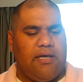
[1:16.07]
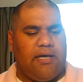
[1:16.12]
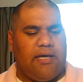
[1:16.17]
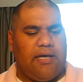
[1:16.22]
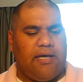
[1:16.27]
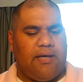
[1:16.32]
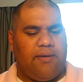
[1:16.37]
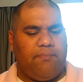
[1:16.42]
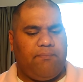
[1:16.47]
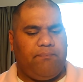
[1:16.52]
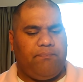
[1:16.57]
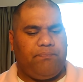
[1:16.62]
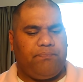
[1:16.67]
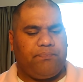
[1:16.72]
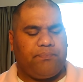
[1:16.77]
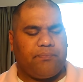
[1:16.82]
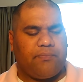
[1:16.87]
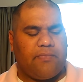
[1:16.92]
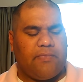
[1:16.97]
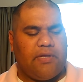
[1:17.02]

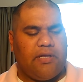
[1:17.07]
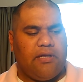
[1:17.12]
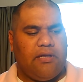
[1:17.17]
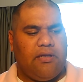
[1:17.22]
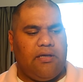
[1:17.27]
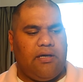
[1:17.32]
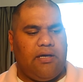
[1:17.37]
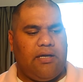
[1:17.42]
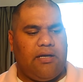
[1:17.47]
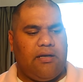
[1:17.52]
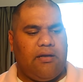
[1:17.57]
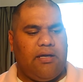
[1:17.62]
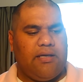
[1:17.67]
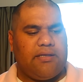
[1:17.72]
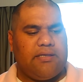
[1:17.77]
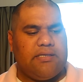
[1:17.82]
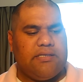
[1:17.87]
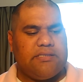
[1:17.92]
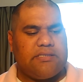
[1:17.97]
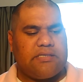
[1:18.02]
I
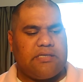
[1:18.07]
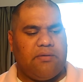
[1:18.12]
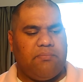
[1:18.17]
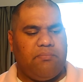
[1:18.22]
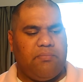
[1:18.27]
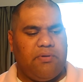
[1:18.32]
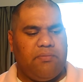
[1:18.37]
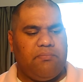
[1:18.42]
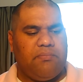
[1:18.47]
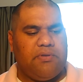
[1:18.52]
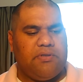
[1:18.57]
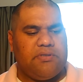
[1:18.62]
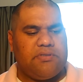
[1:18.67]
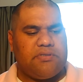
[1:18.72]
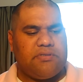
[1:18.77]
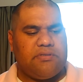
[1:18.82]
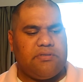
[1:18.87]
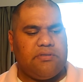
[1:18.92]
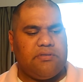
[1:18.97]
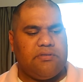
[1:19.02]
like his
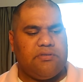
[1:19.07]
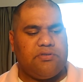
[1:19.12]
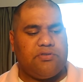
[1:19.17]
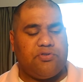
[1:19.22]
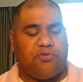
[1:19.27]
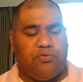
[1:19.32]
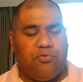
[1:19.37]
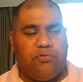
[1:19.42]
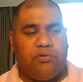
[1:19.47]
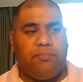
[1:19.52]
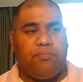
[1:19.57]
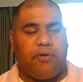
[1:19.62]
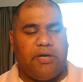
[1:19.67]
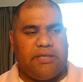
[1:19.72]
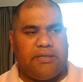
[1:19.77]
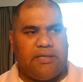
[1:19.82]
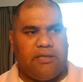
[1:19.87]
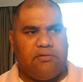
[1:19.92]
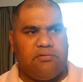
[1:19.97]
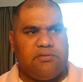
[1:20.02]
commitment to the
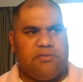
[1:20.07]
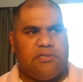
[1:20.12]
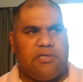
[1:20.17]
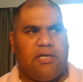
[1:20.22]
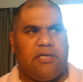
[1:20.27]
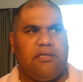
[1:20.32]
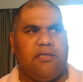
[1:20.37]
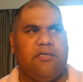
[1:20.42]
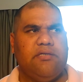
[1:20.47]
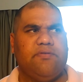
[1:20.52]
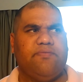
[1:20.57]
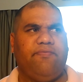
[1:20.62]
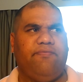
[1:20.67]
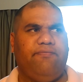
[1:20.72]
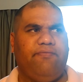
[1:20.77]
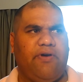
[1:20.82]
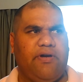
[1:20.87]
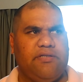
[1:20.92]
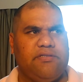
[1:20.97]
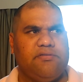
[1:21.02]
breakdowns and his
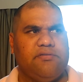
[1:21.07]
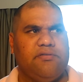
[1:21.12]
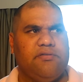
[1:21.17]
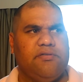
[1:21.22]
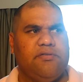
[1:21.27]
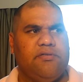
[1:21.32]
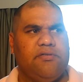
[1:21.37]
fight